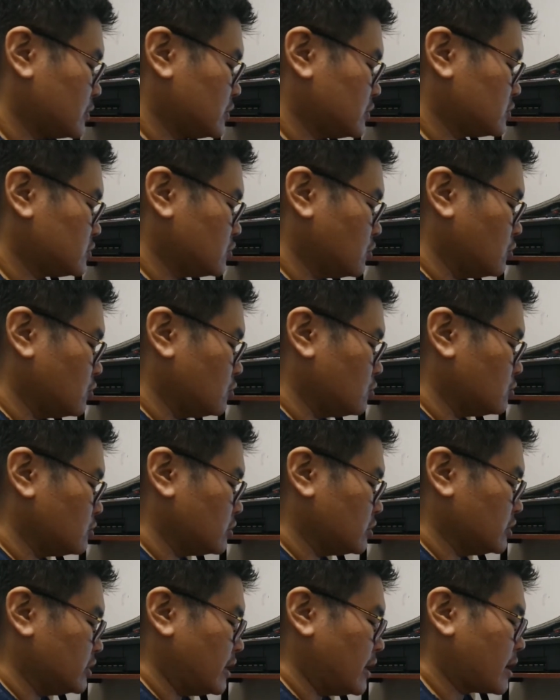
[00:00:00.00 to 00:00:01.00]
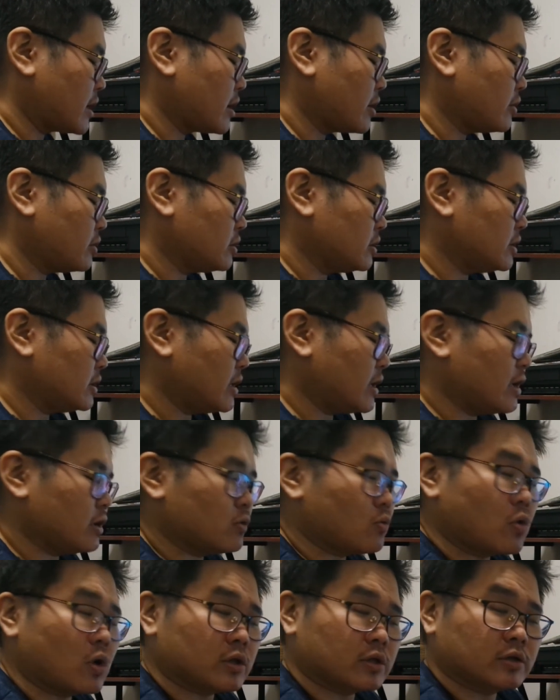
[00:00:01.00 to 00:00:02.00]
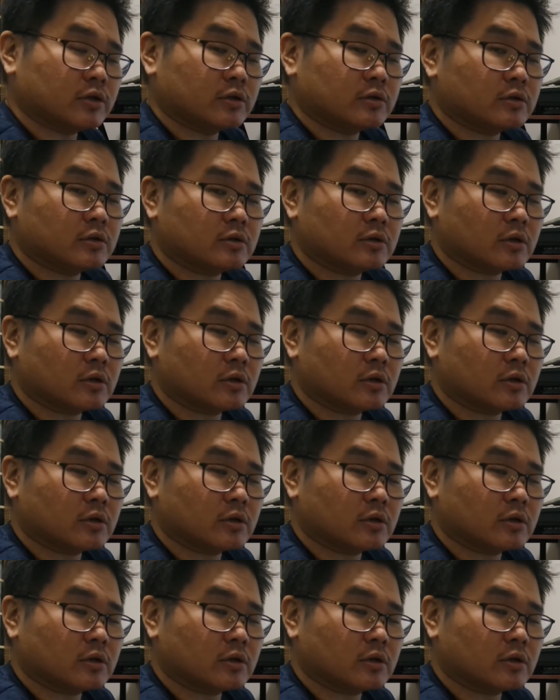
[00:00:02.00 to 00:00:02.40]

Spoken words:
So they are currently headquartered,